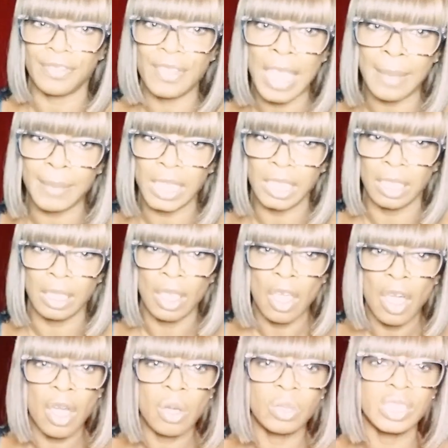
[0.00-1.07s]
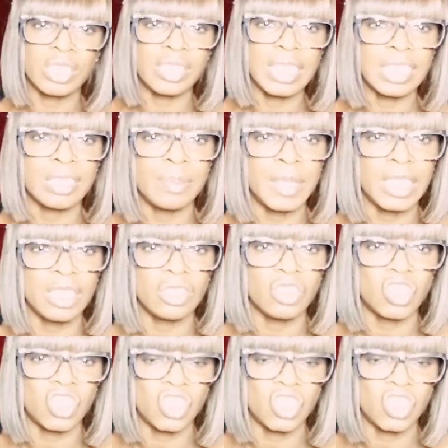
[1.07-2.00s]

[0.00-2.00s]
my family. Oh, 6 minutes?